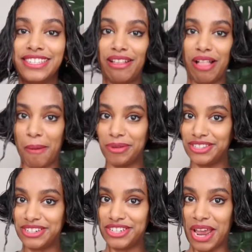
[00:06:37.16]
so i'll hop
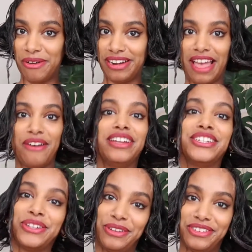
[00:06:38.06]
into the shower now and
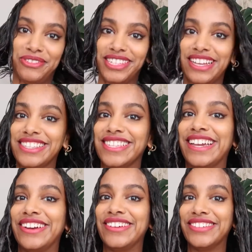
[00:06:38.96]
show you the results
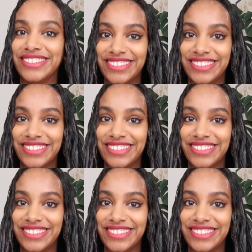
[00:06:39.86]
later